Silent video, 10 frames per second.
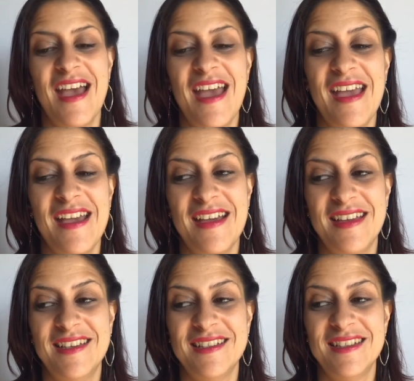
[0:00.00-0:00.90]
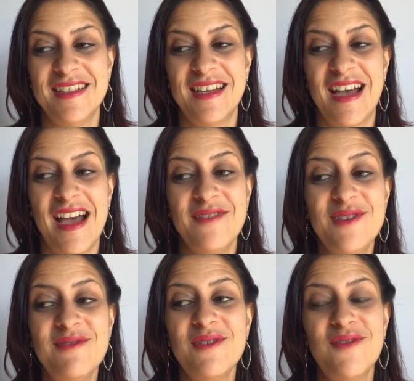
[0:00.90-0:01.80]
And I've
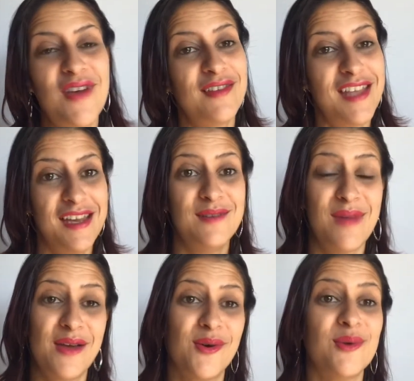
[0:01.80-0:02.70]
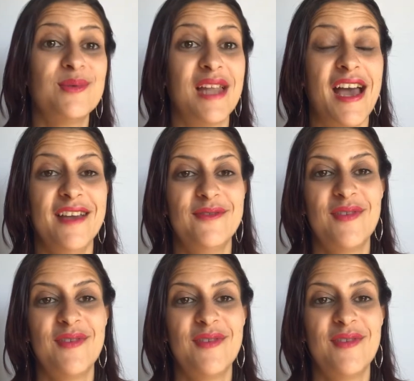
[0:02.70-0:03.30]
even found that in my own life.